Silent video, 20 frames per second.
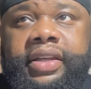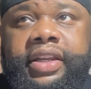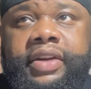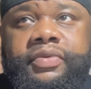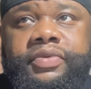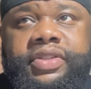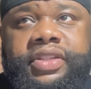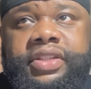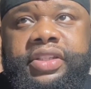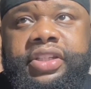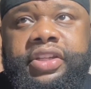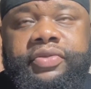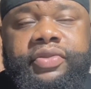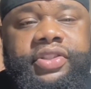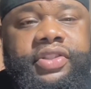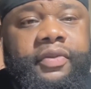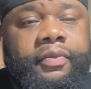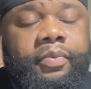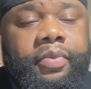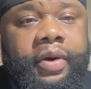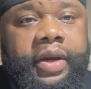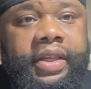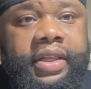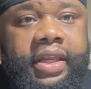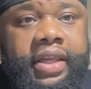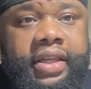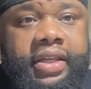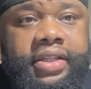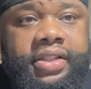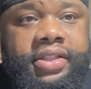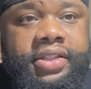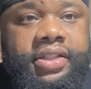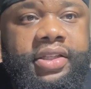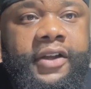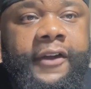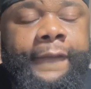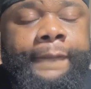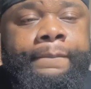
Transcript: was a series of break-ins